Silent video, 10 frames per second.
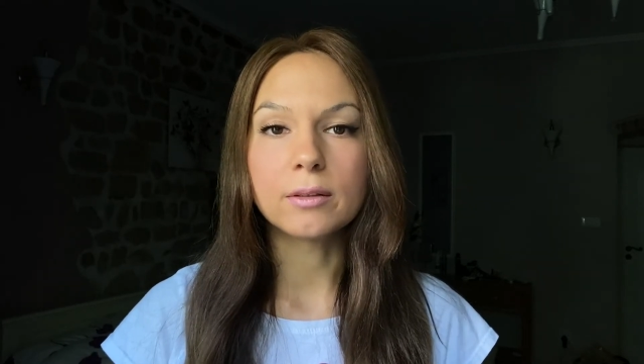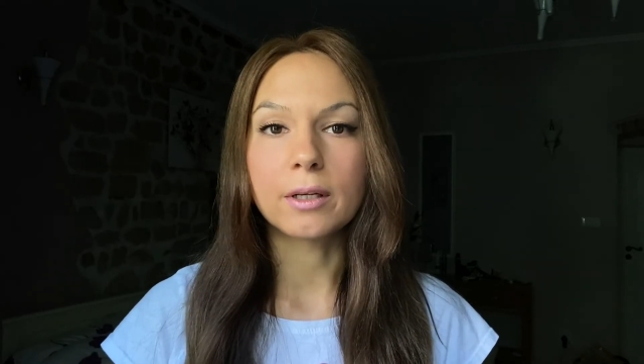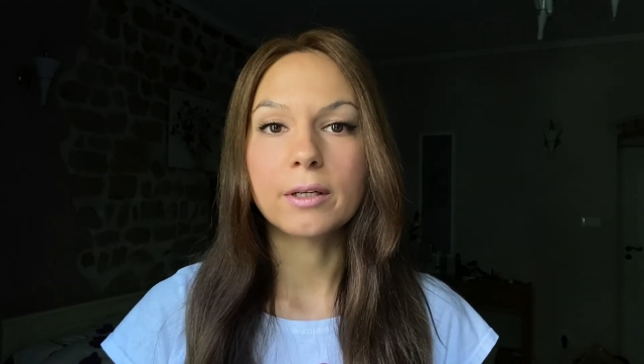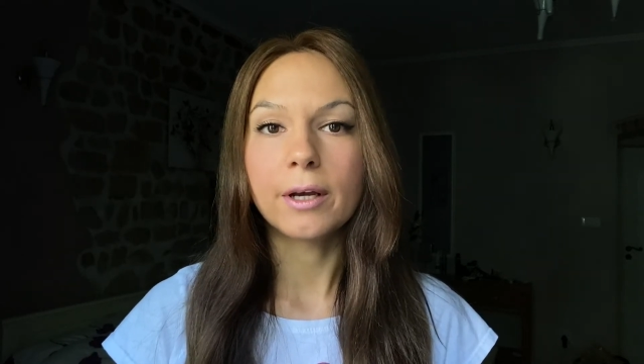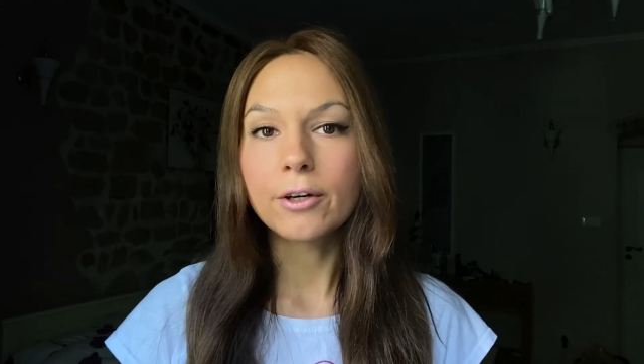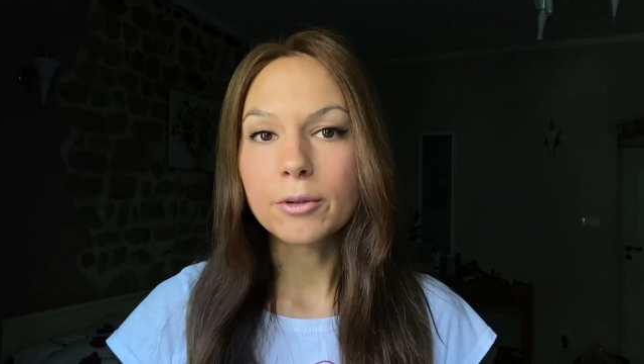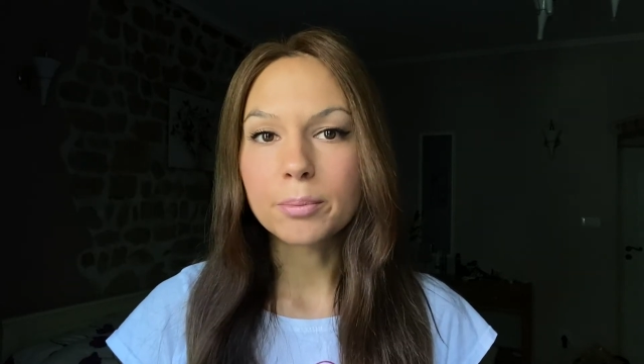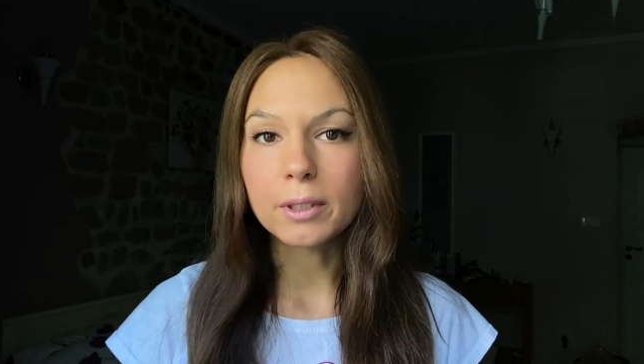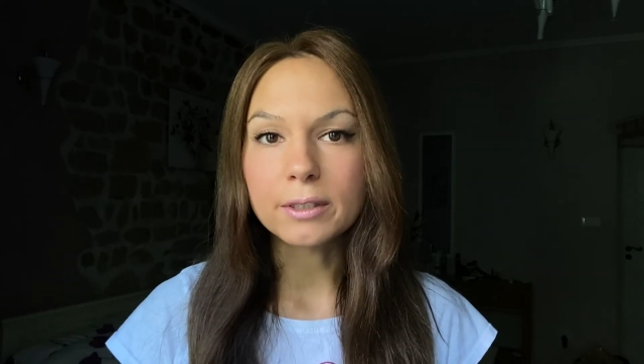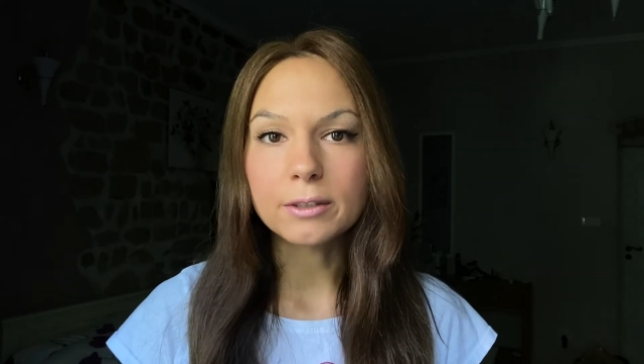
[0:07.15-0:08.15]
like hair
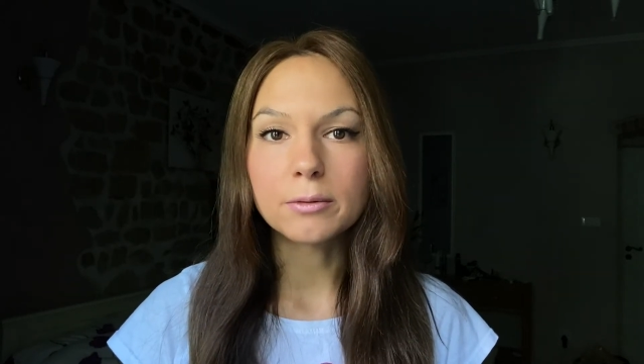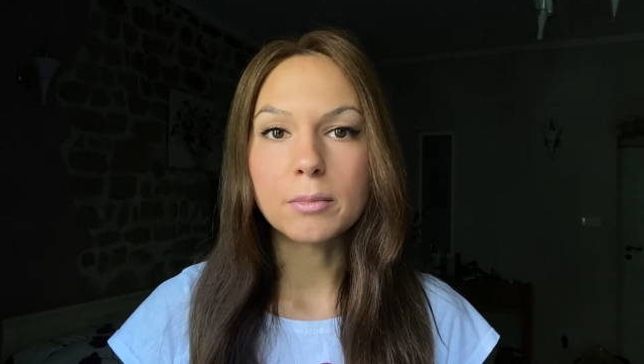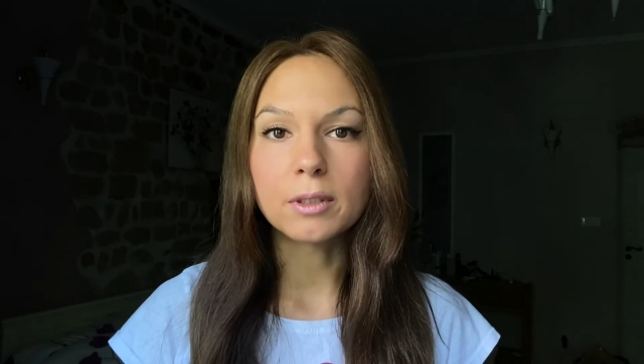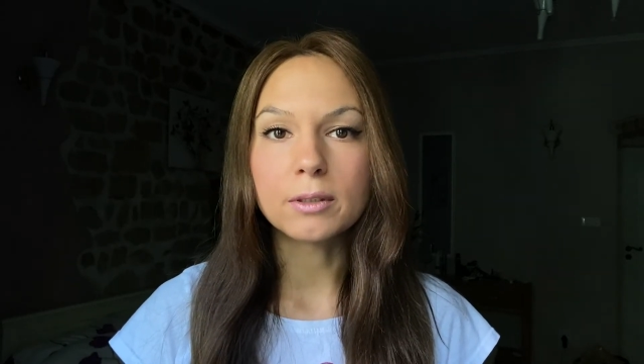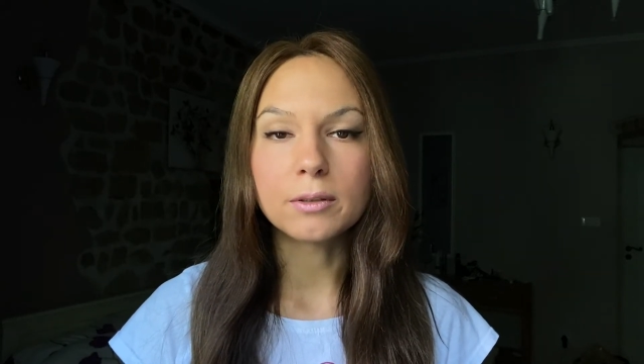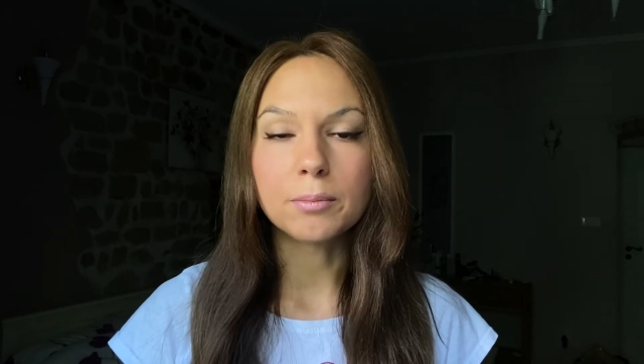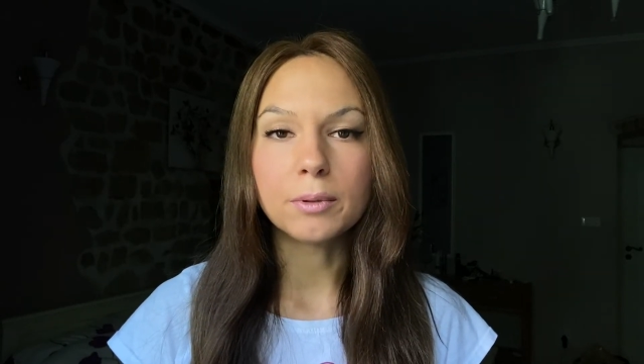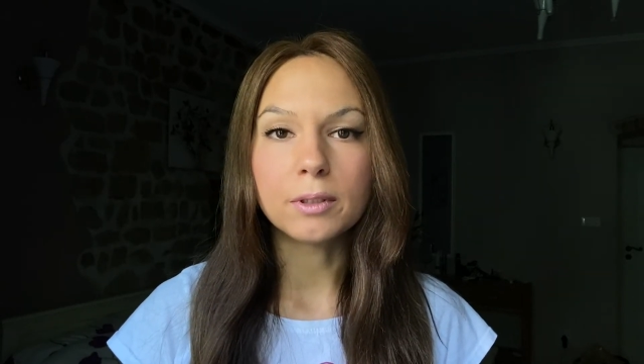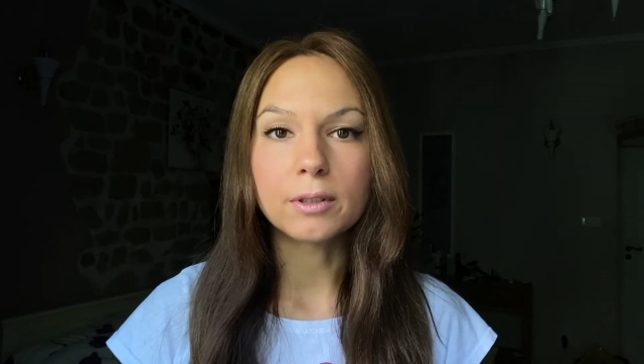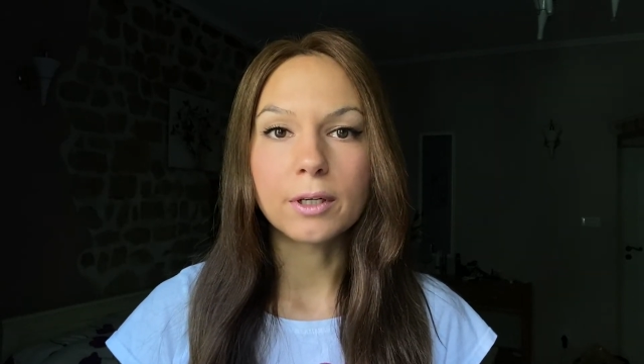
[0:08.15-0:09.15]
replacement,
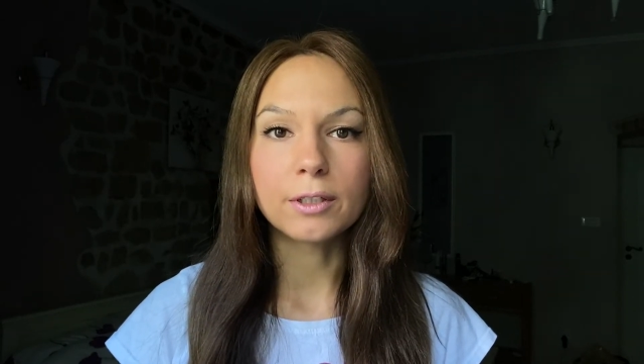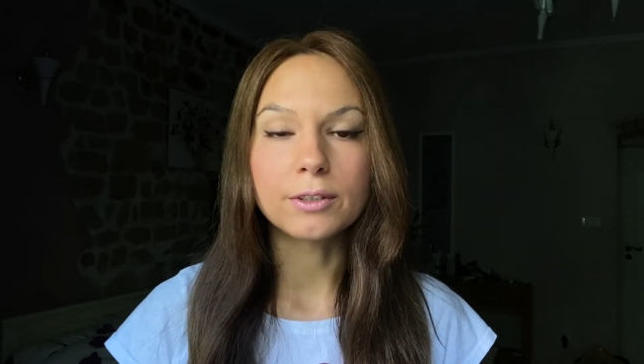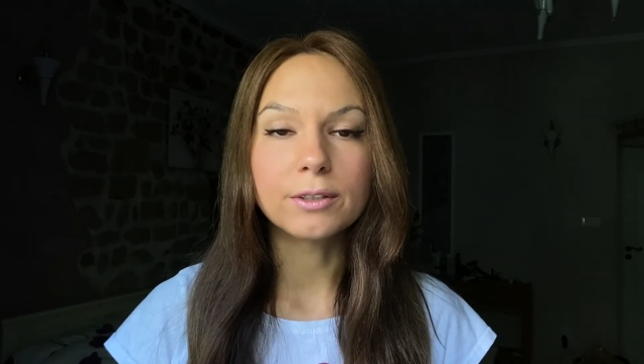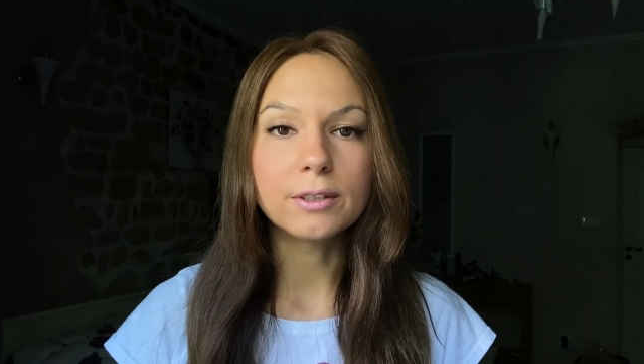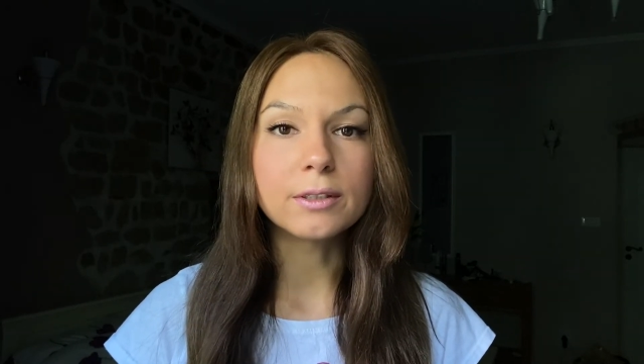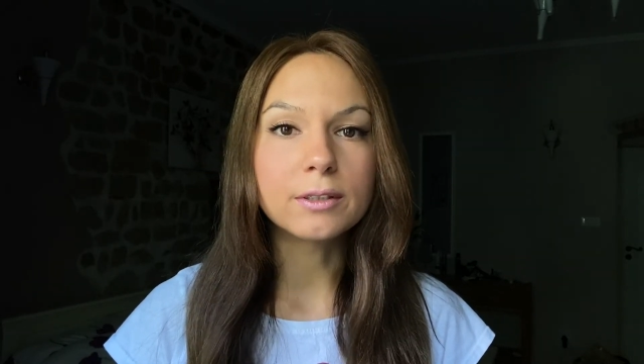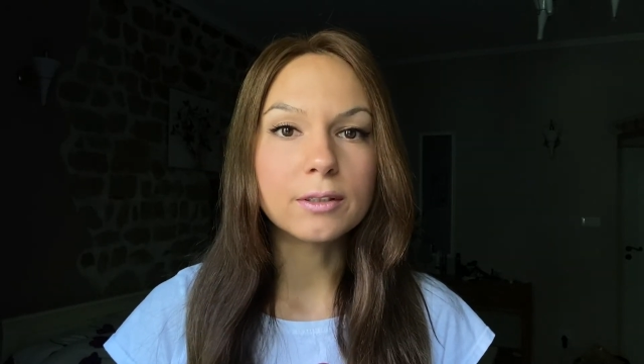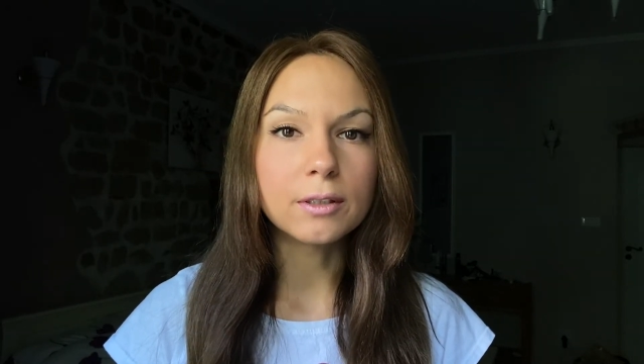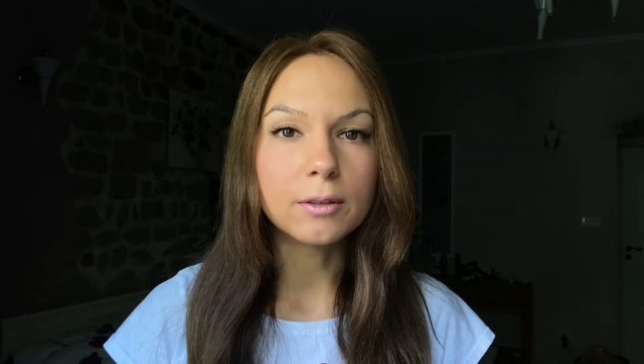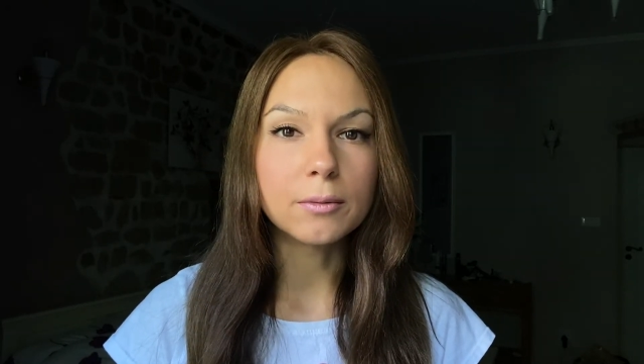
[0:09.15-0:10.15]
be it hair
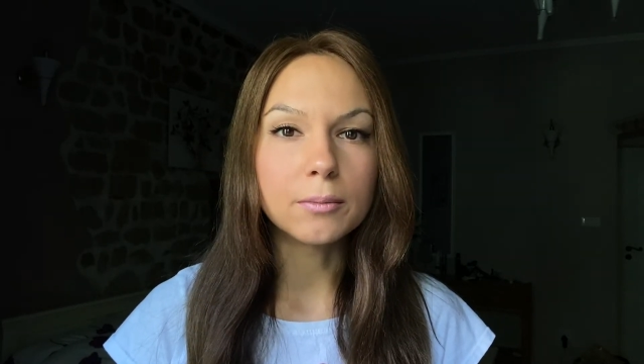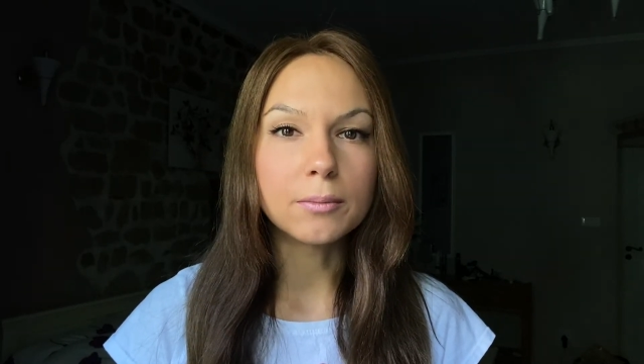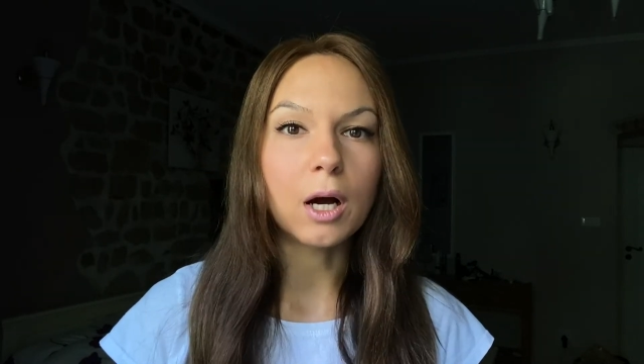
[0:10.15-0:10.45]
system,